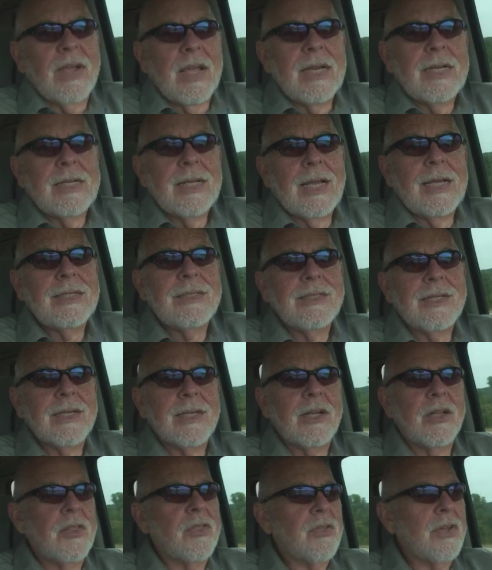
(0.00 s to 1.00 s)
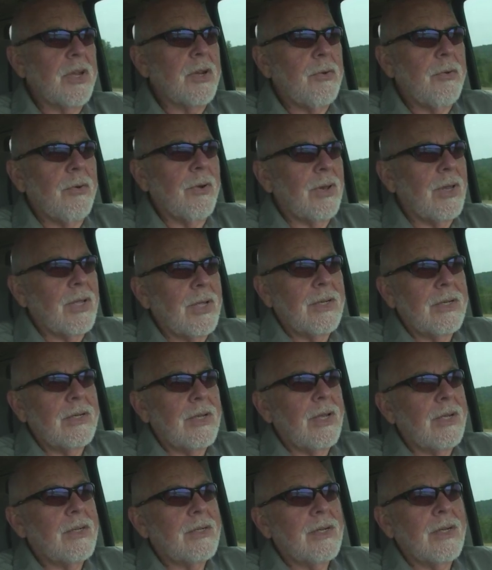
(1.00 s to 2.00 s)
fantastic cathedral
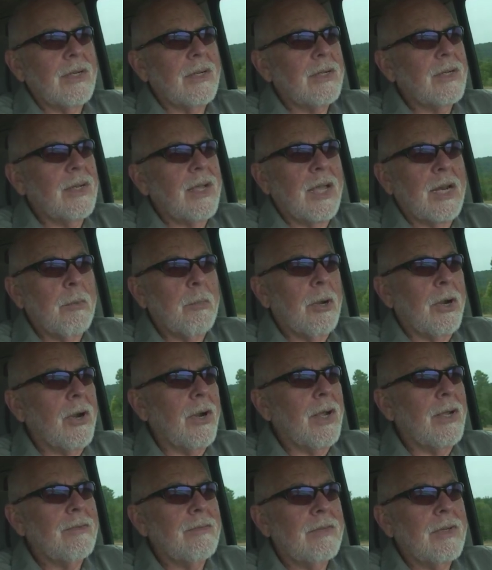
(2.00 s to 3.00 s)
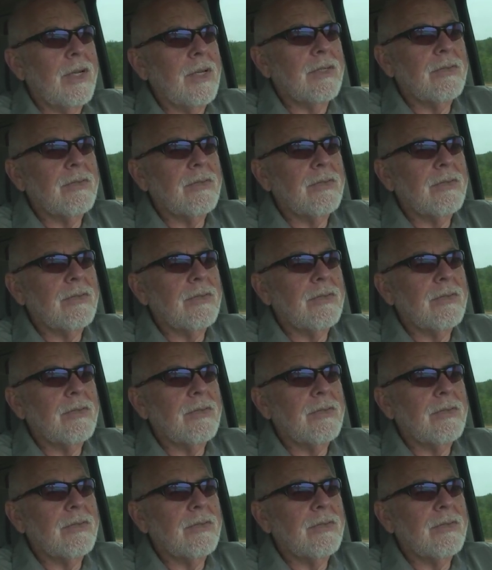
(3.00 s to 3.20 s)
at Canterbury.